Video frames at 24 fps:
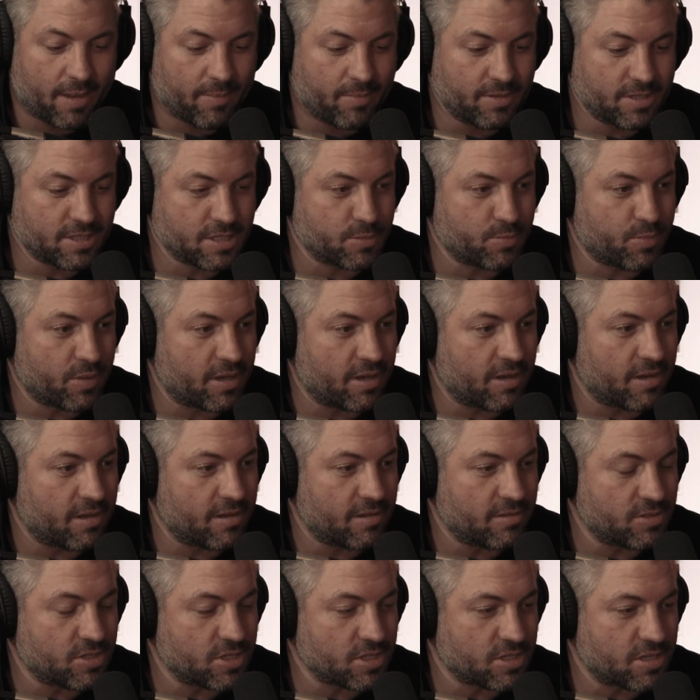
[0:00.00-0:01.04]
This has been
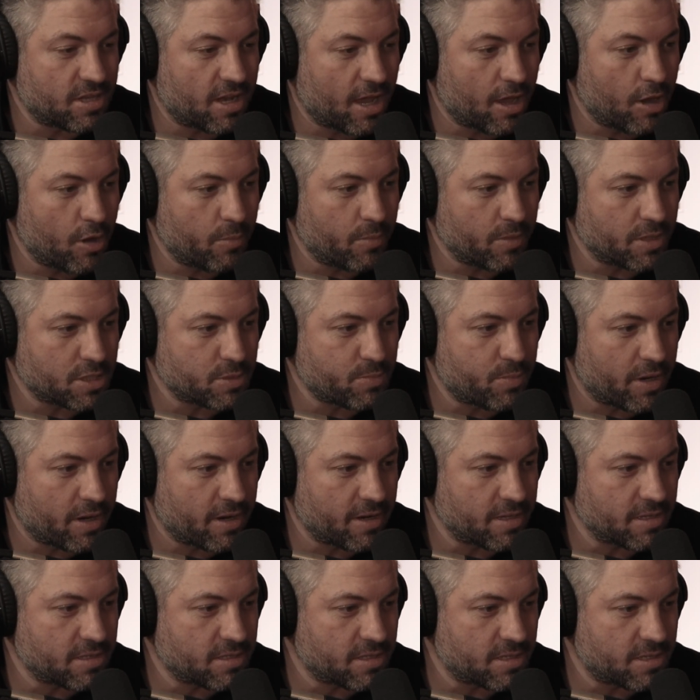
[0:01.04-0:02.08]
just an eye-opening
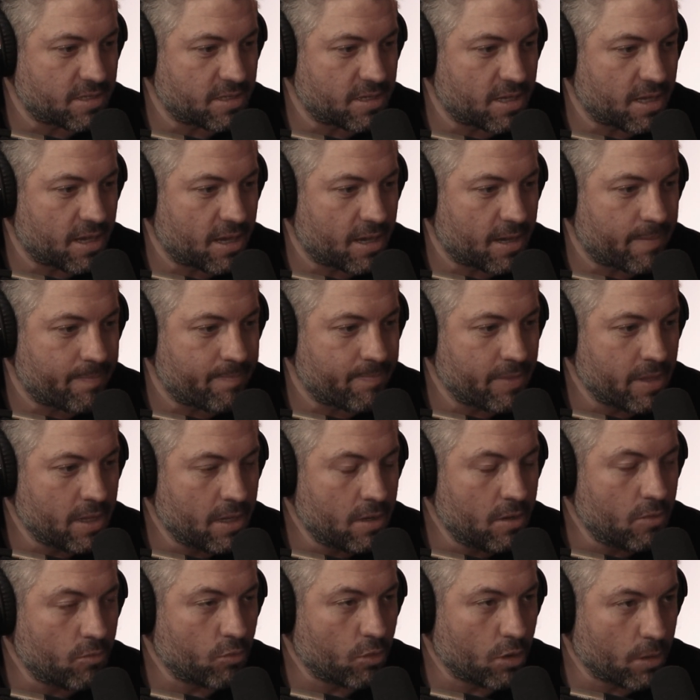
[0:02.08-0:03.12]
experience, and
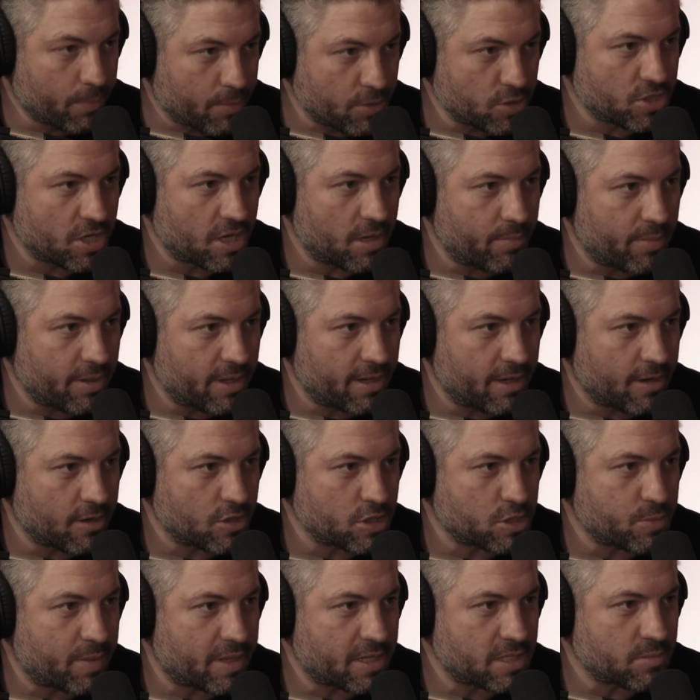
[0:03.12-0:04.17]
really appreciate being here and
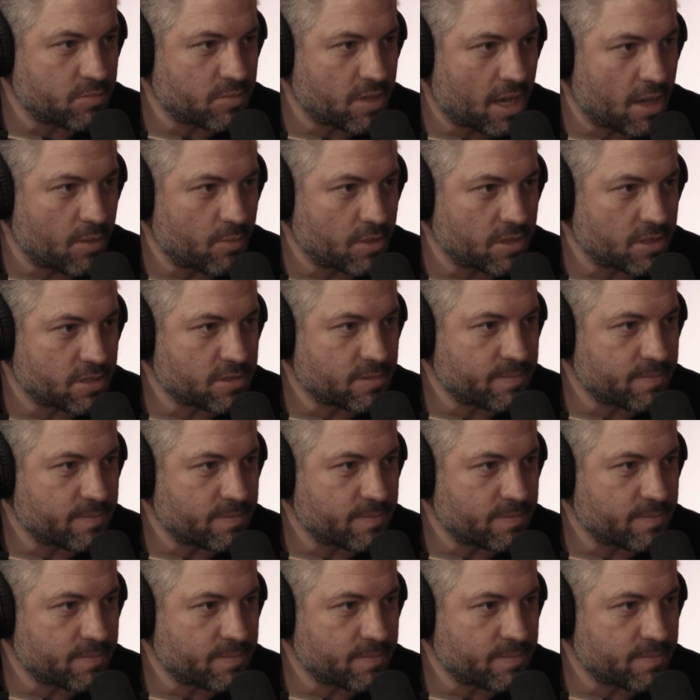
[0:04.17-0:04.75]
spending some time with us.